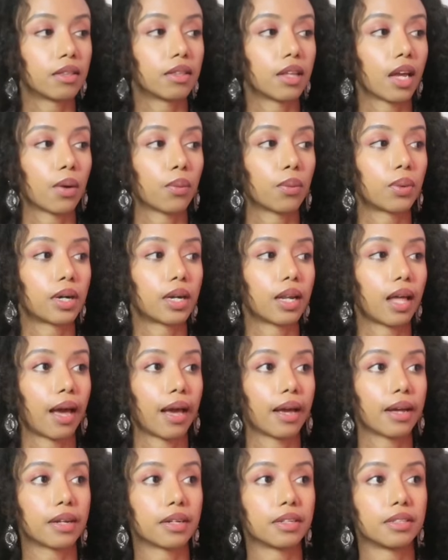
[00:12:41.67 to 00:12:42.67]
they were
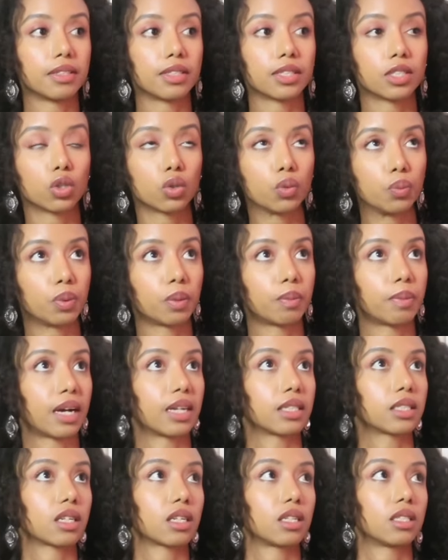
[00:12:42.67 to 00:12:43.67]
like super
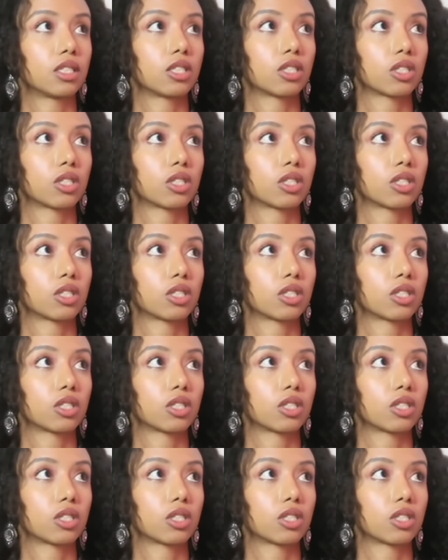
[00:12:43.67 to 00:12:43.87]
masculine